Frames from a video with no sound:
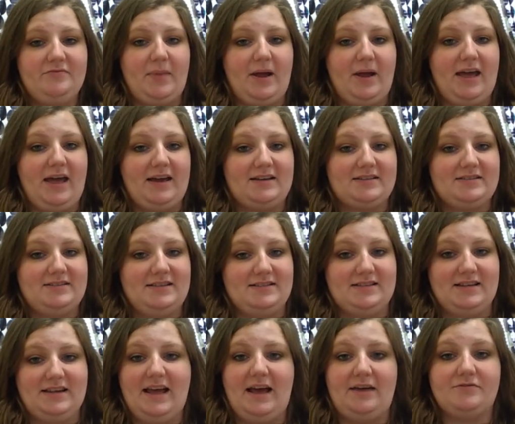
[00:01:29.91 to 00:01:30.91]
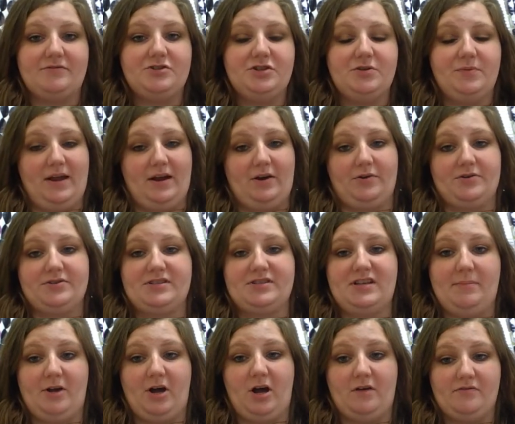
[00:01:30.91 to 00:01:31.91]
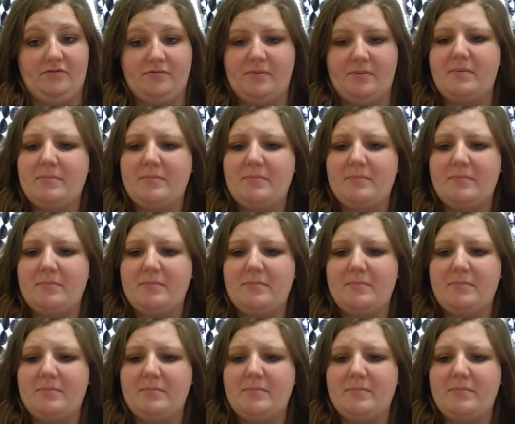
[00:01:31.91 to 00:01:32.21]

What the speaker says: my x's can have two arrows coming off of them.